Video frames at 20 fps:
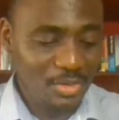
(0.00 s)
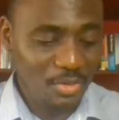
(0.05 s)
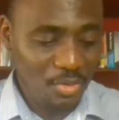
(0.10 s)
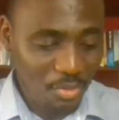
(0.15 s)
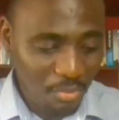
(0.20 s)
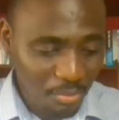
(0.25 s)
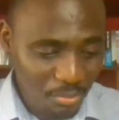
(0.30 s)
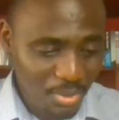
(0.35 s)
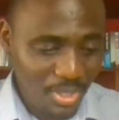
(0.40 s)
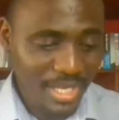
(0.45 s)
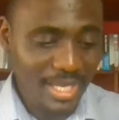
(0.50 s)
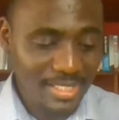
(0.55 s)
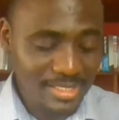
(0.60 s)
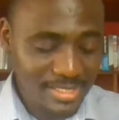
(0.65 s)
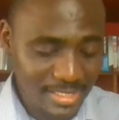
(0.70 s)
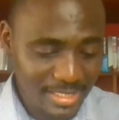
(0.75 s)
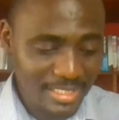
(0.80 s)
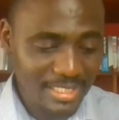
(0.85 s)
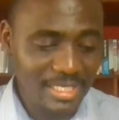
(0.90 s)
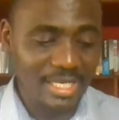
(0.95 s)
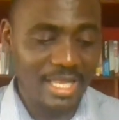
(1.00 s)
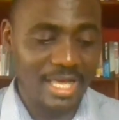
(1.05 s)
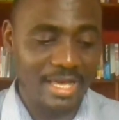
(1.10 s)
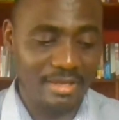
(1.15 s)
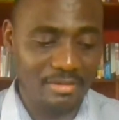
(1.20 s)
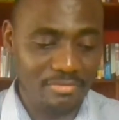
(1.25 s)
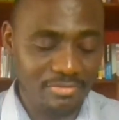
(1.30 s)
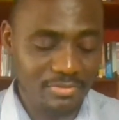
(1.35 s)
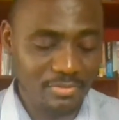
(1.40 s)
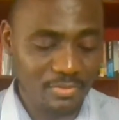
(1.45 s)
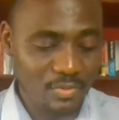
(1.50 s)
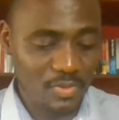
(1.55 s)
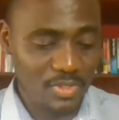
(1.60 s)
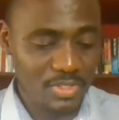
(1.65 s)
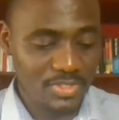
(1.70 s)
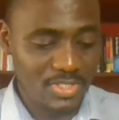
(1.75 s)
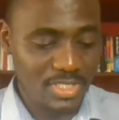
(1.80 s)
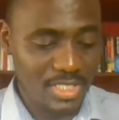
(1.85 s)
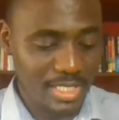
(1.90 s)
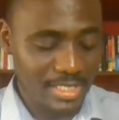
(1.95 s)
complaint in life
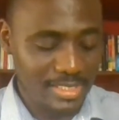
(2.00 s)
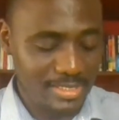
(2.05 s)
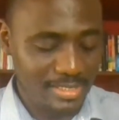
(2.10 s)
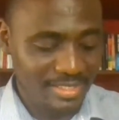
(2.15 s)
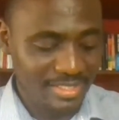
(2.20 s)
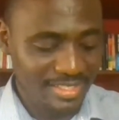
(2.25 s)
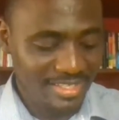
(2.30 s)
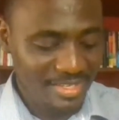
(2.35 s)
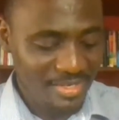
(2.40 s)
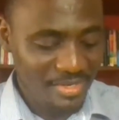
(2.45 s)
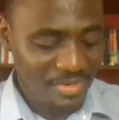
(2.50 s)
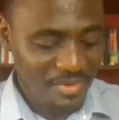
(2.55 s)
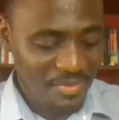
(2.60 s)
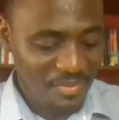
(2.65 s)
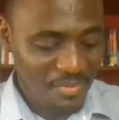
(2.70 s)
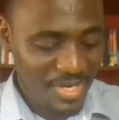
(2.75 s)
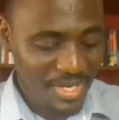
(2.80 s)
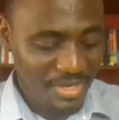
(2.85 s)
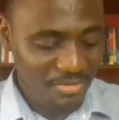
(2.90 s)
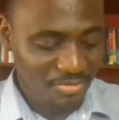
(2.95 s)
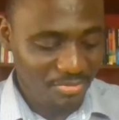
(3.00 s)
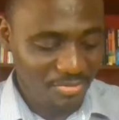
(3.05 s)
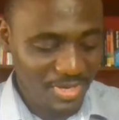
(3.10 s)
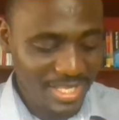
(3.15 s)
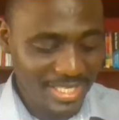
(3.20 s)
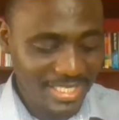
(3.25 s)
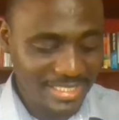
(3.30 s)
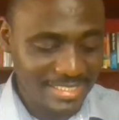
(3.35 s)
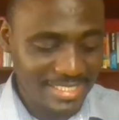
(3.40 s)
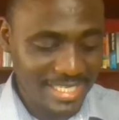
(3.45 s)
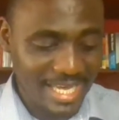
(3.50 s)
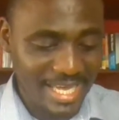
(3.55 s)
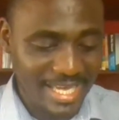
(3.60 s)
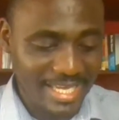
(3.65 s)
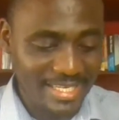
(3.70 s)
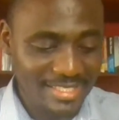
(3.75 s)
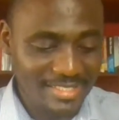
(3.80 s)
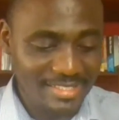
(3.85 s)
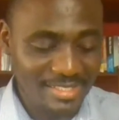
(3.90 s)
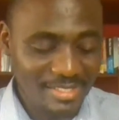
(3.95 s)
was that my father
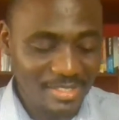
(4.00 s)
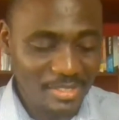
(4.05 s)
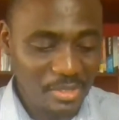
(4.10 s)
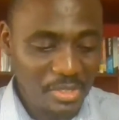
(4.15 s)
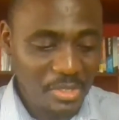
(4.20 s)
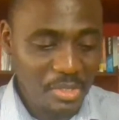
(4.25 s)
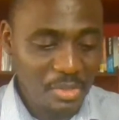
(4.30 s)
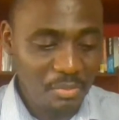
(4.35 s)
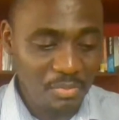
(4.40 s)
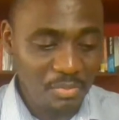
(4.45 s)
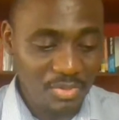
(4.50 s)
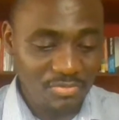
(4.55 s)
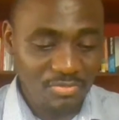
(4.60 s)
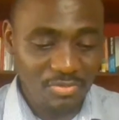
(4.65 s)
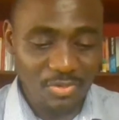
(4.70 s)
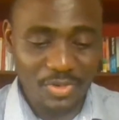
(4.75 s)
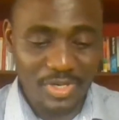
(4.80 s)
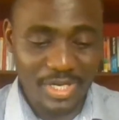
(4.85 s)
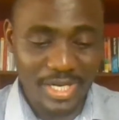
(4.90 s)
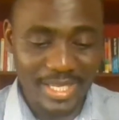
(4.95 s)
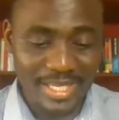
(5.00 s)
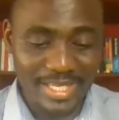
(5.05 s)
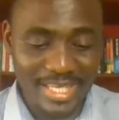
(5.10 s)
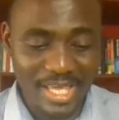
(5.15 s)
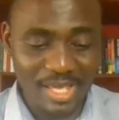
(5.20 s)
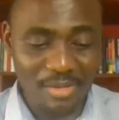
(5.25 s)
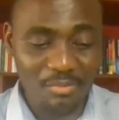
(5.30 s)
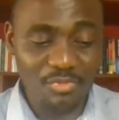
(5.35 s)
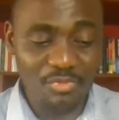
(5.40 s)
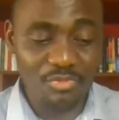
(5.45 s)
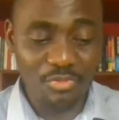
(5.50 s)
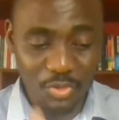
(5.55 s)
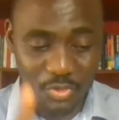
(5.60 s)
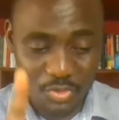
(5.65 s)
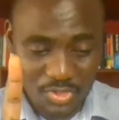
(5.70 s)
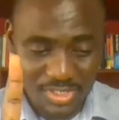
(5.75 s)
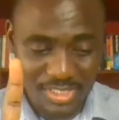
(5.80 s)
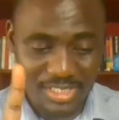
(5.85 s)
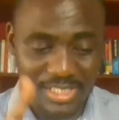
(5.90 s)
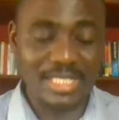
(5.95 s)
died before I came
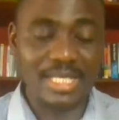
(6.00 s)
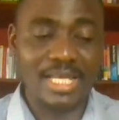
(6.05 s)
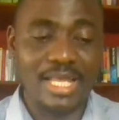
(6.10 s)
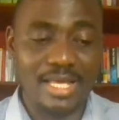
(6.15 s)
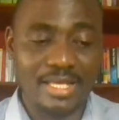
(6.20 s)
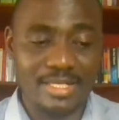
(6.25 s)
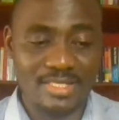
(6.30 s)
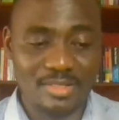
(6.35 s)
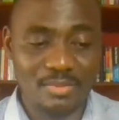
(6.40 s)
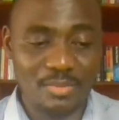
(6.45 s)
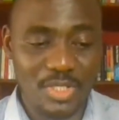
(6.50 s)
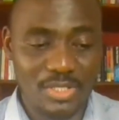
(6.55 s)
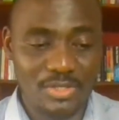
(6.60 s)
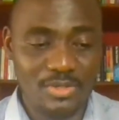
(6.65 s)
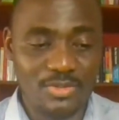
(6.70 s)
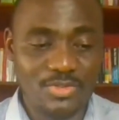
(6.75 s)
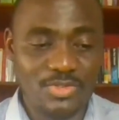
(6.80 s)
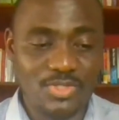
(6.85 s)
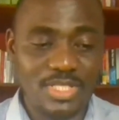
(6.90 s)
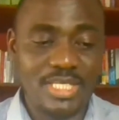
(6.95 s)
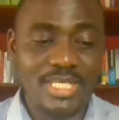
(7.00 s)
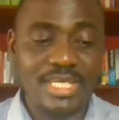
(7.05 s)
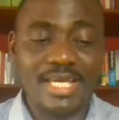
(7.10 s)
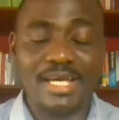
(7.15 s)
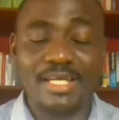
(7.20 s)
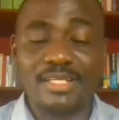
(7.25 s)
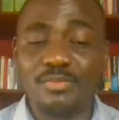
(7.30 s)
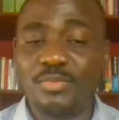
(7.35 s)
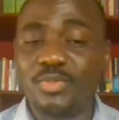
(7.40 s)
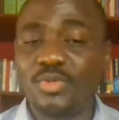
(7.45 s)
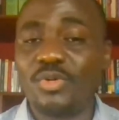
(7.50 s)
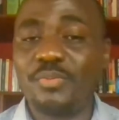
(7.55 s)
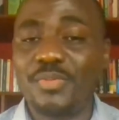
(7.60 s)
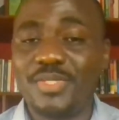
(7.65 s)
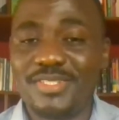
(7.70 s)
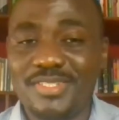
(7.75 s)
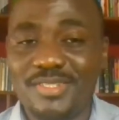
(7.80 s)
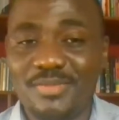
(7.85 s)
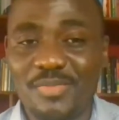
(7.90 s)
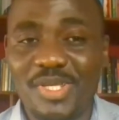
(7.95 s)
first in class because he had
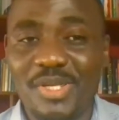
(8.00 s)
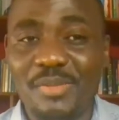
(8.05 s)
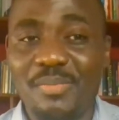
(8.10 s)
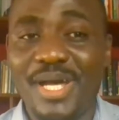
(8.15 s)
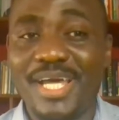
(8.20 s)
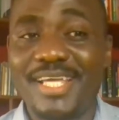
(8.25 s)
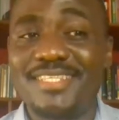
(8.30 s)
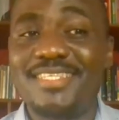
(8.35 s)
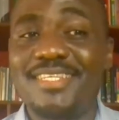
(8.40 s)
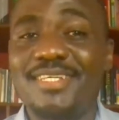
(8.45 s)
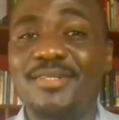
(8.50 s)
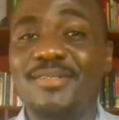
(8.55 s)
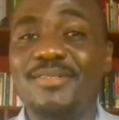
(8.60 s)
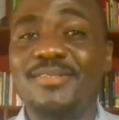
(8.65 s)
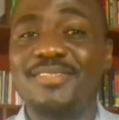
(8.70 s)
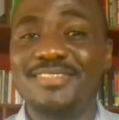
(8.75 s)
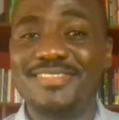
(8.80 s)
promised me a bicycle.